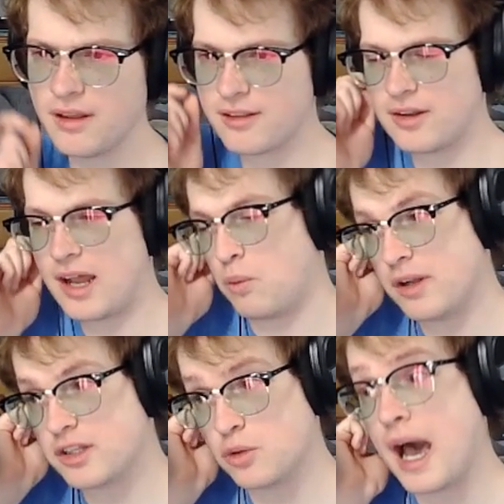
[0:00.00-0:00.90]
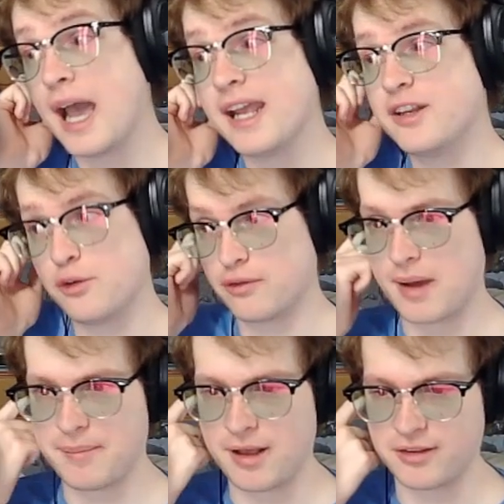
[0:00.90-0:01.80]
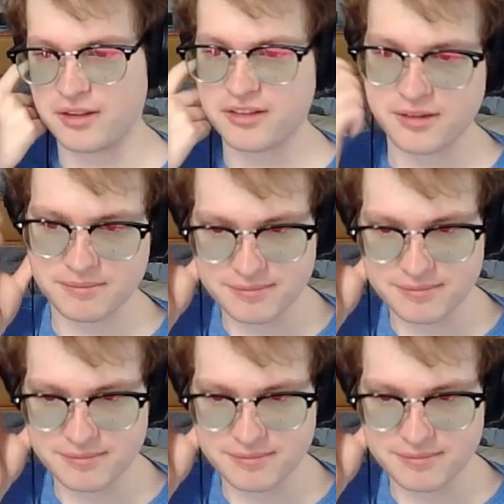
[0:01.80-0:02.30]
So now what do I do for my puzzles?